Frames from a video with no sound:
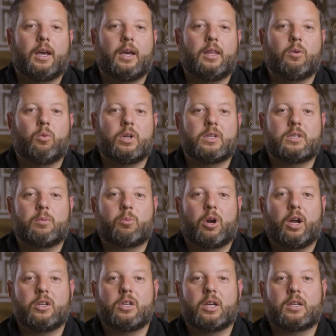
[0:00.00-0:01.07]
And then once the
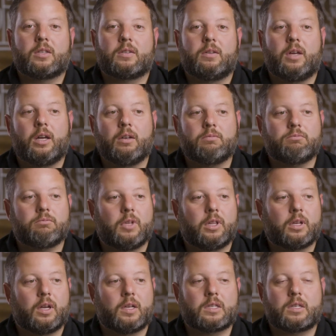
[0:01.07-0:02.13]
project's done and the
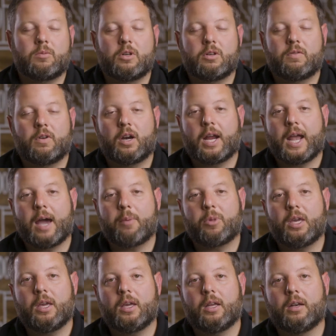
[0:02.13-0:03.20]
customer is very
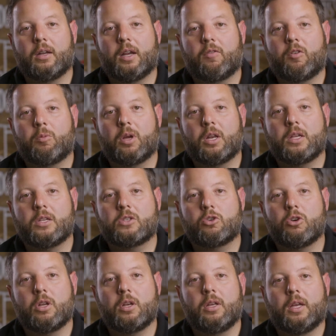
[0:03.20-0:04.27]
happy and everybody's
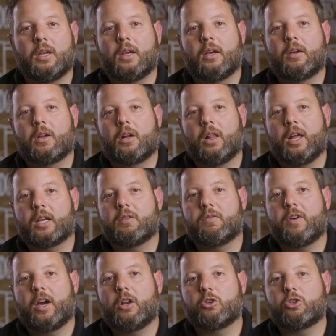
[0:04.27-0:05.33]
good, collect the
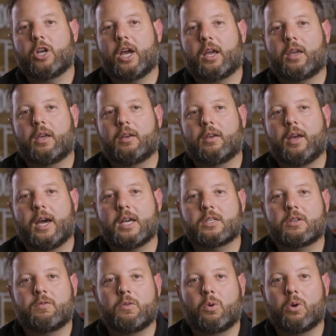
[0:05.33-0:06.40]
final check, ask
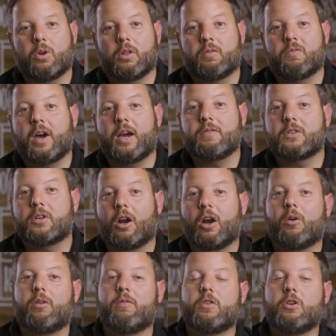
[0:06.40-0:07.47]
for the 5-star
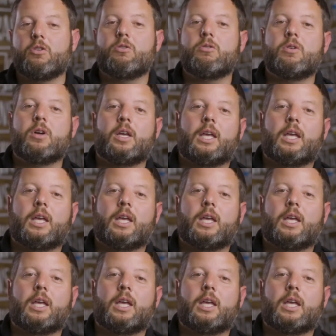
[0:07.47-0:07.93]
review,